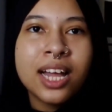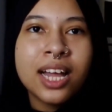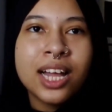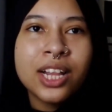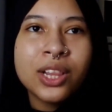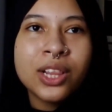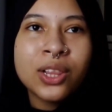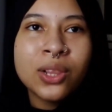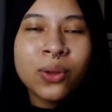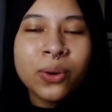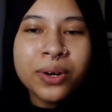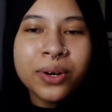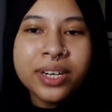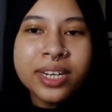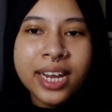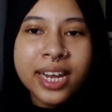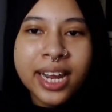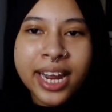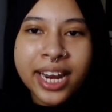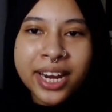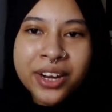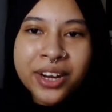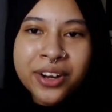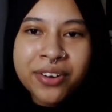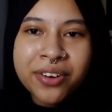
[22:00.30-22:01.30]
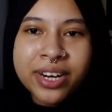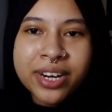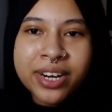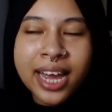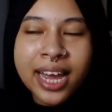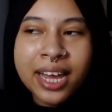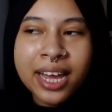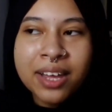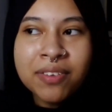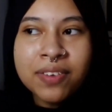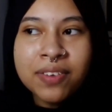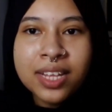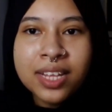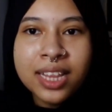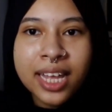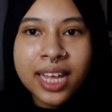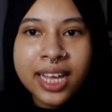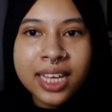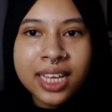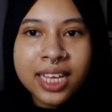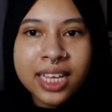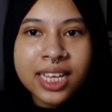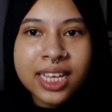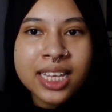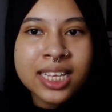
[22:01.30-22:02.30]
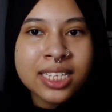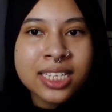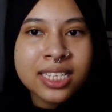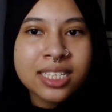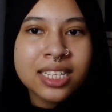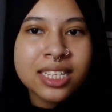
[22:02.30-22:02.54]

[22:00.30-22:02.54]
Lord Henry, I feel like, is